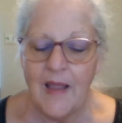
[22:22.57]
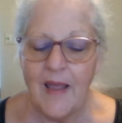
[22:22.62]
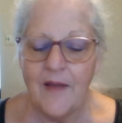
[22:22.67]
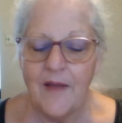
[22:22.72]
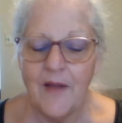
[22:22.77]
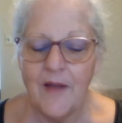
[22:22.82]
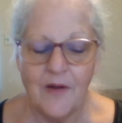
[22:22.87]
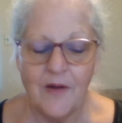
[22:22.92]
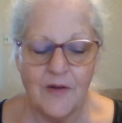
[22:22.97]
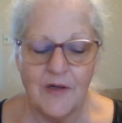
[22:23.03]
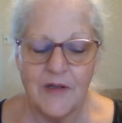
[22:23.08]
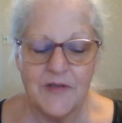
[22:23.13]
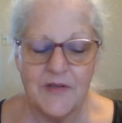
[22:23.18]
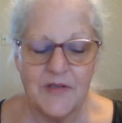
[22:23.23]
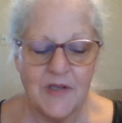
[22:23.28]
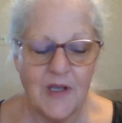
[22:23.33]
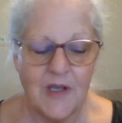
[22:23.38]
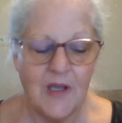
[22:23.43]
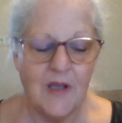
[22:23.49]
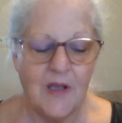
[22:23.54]
Let's
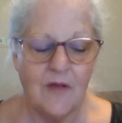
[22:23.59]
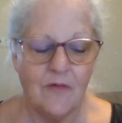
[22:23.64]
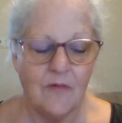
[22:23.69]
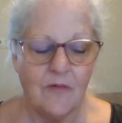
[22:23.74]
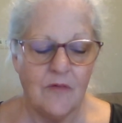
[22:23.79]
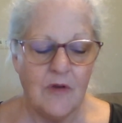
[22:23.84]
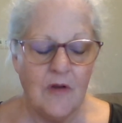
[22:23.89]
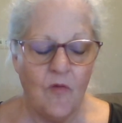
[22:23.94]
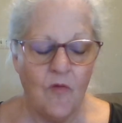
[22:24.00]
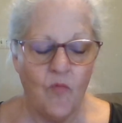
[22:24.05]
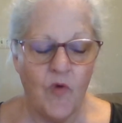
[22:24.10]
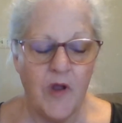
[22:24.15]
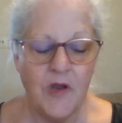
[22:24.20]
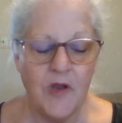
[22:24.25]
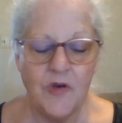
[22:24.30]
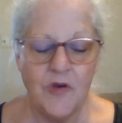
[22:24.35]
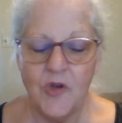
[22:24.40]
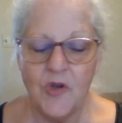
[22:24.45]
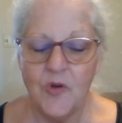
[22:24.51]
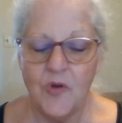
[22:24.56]
see.
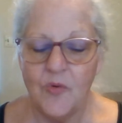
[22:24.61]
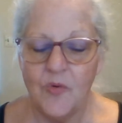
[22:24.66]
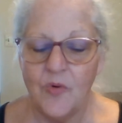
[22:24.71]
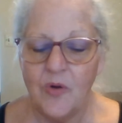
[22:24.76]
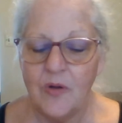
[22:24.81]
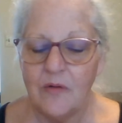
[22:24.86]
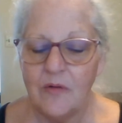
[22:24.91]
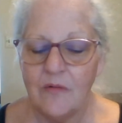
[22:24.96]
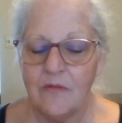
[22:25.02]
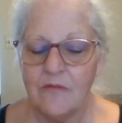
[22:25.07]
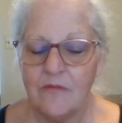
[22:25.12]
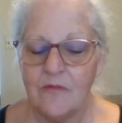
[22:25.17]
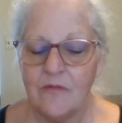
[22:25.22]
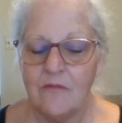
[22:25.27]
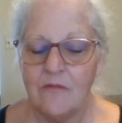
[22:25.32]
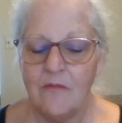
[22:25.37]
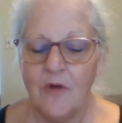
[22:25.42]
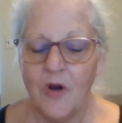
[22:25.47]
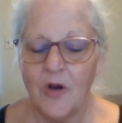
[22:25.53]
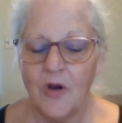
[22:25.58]
When
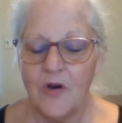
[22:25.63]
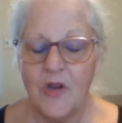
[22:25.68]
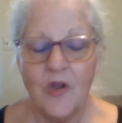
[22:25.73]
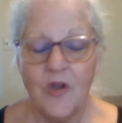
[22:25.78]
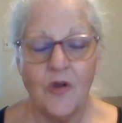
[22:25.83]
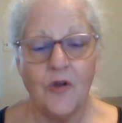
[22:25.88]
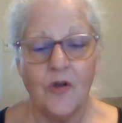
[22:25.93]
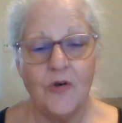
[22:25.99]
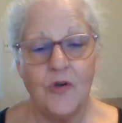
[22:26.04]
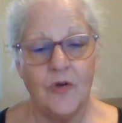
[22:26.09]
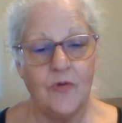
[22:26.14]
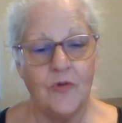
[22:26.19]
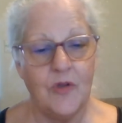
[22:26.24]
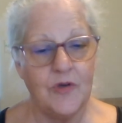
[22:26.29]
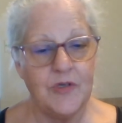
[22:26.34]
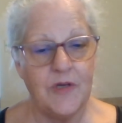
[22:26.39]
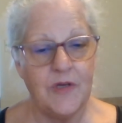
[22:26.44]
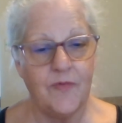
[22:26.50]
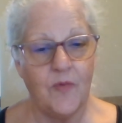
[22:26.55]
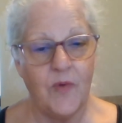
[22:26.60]

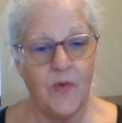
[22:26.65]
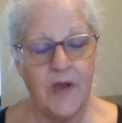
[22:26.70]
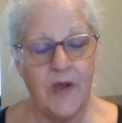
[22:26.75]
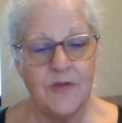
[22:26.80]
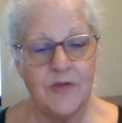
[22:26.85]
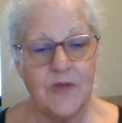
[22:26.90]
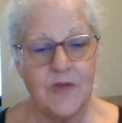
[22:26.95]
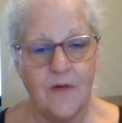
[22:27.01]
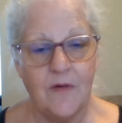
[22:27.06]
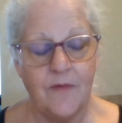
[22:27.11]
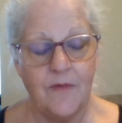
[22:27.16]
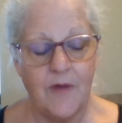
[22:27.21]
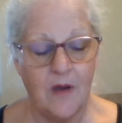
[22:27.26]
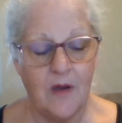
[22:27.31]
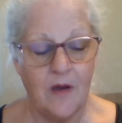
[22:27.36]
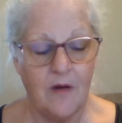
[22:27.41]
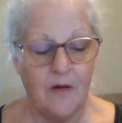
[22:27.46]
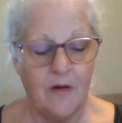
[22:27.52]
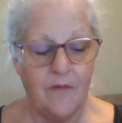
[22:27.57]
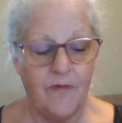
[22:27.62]
there's different ways
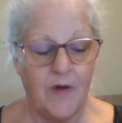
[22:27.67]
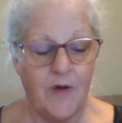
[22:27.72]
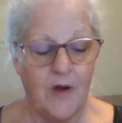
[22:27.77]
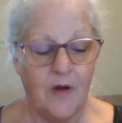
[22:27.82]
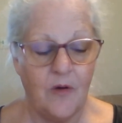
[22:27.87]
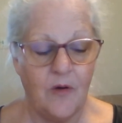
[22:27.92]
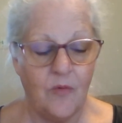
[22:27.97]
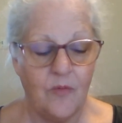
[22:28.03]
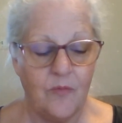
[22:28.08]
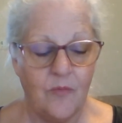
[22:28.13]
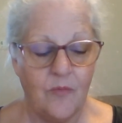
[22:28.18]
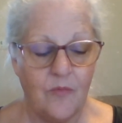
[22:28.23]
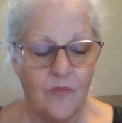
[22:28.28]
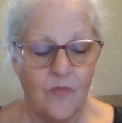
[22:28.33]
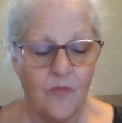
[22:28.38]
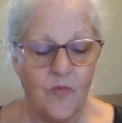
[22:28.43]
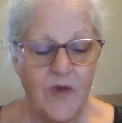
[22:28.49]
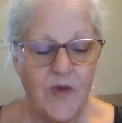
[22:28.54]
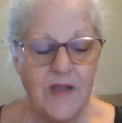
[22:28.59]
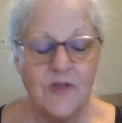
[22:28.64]
of
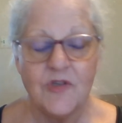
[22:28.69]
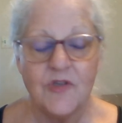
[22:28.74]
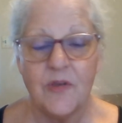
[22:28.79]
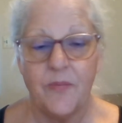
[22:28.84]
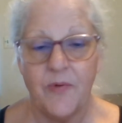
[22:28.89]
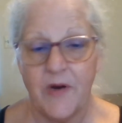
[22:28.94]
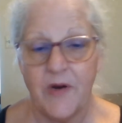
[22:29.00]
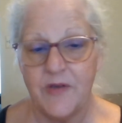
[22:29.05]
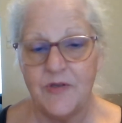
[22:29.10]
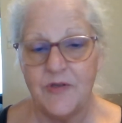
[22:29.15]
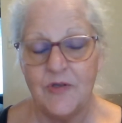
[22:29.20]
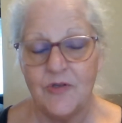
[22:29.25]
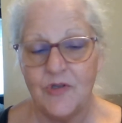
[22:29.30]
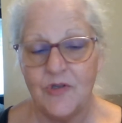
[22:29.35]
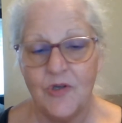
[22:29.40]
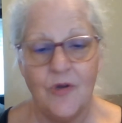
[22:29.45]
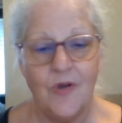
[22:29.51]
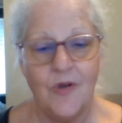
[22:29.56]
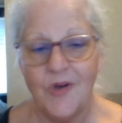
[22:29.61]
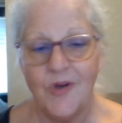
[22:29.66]
weed suppressants
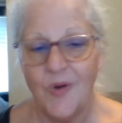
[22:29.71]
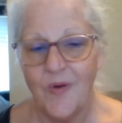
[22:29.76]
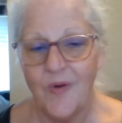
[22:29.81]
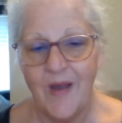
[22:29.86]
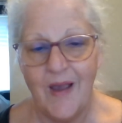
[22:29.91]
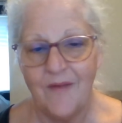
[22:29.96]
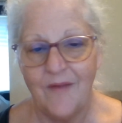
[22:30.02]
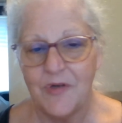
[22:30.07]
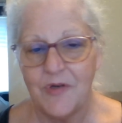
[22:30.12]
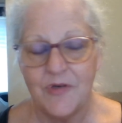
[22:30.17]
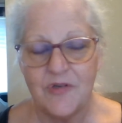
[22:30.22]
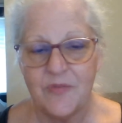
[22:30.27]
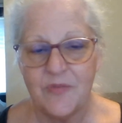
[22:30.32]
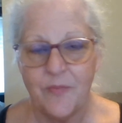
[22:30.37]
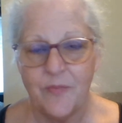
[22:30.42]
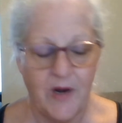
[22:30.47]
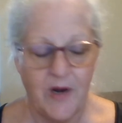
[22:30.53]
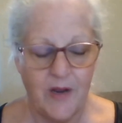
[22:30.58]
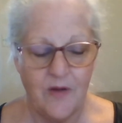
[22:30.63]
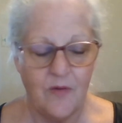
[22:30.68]
too. You don't have to
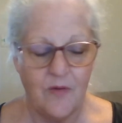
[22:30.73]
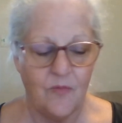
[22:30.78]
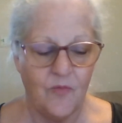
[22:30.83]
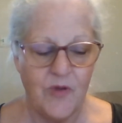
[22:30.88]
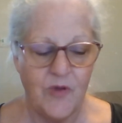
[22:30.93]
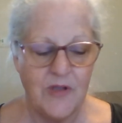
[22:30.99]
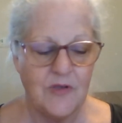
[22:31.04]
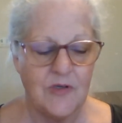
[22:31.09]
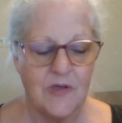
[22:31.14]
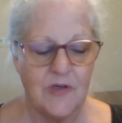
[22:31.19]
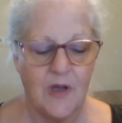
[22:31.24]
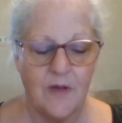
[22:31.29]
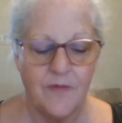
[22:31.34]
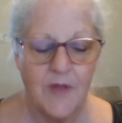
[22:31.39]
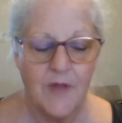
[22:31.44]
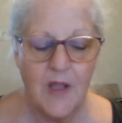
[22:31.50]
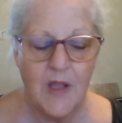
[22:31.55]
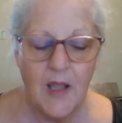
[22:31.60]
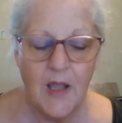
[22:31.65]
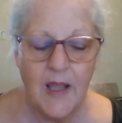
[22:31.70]
spray weed stuff.
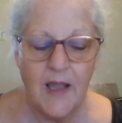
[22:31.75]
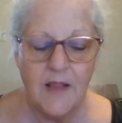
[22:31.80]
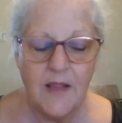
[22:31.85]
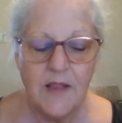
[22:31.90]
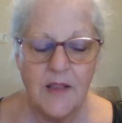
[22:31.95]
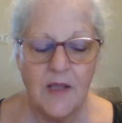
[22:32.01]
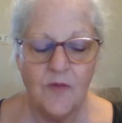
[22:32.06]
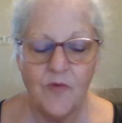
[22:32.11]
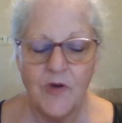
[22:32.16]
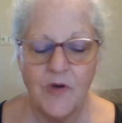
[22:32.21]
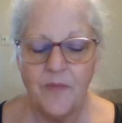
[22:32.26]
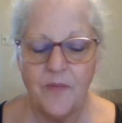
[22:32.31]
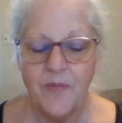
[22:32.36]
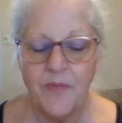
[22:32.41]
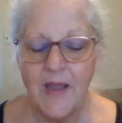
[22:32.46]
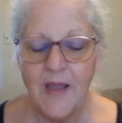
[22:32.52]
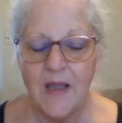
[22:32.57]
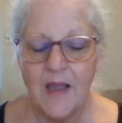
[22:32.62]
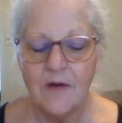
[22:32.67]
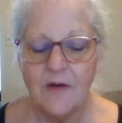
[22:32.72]
And then when you
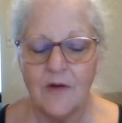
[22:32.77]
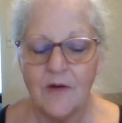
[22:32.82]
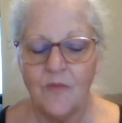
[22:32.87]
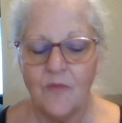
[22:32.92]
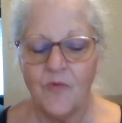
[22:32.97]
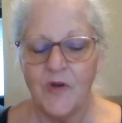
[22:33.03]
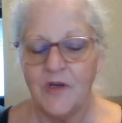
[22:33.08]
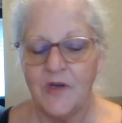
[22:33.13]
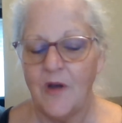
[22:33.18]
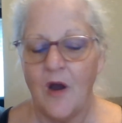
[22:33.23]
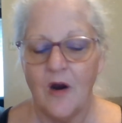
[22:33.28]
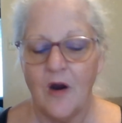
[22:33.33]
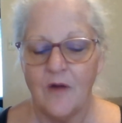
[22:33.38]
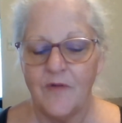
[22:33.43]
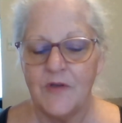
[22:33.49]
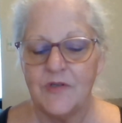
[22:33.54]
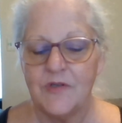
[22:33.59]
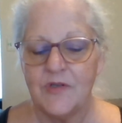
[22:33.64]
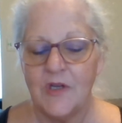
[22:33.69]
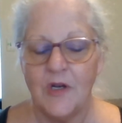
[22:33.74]
plant and when you
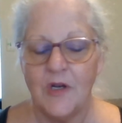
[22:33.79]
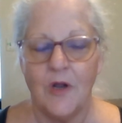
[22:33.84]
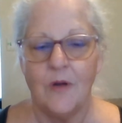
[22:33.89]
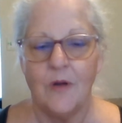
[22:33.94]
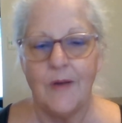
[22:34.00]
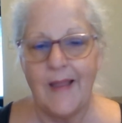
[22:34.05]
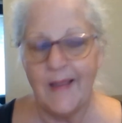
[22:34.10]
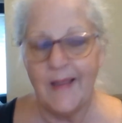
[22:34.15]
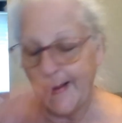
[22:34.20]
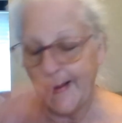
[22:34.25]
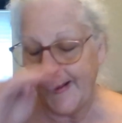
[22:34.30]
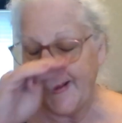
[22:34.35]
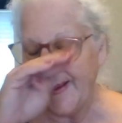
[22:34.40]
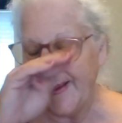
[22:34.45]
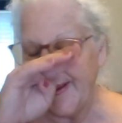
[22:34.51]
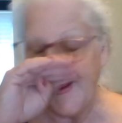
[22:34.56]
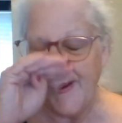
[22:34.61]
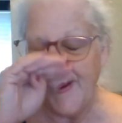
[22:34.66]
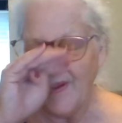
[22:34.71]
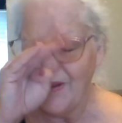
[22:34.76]
harvest, like,
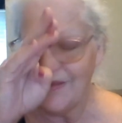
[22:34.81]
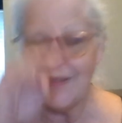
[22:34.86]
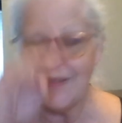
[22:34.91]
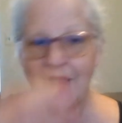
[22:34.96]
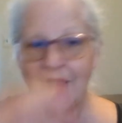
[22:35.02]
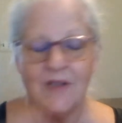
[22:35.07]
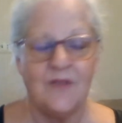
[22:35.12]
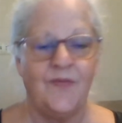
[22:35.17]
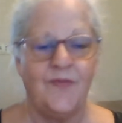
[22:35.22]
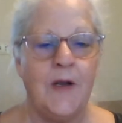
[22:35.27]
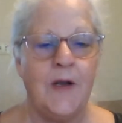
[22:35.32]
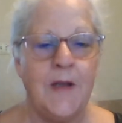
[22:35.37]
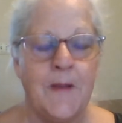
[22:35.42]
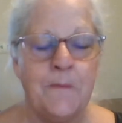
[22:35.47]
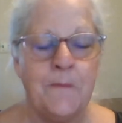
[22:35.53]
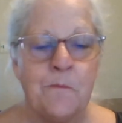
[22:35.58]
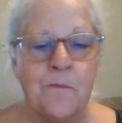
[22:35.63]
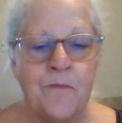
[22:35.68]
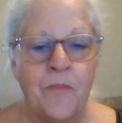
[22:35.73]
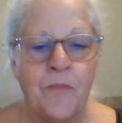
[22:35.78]
this sounds
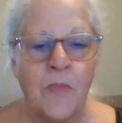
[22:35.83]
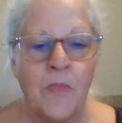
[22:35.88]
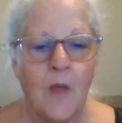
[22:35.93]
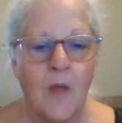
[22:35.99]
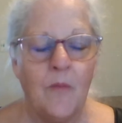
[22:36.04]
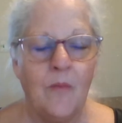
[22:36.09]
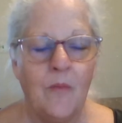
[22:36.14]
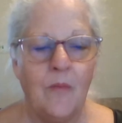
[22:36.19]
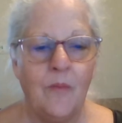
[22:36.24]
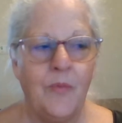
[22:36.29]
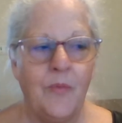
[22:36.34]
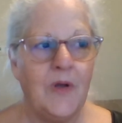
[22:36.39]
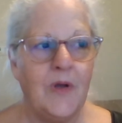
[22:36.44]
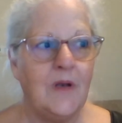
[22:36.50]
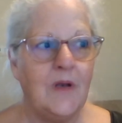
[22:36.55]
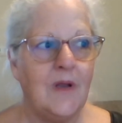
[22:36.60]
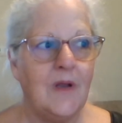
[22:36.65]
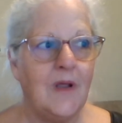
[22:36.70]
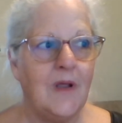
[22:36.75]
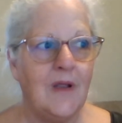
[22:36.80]
funny, but